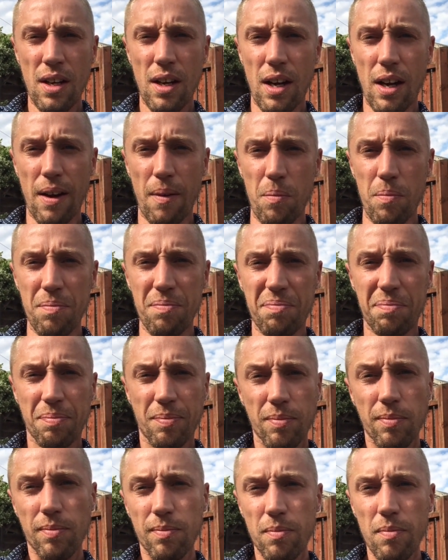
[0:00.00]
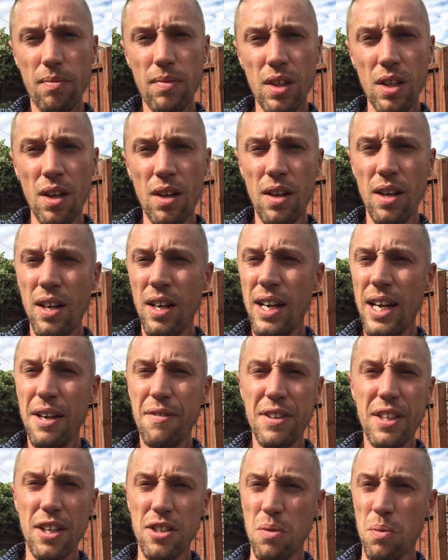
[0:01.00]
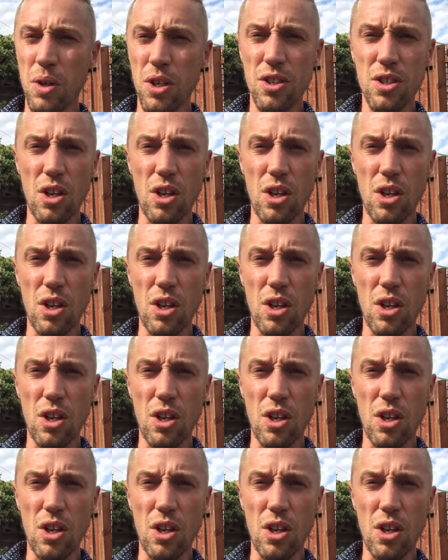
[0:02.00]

If he doesn't want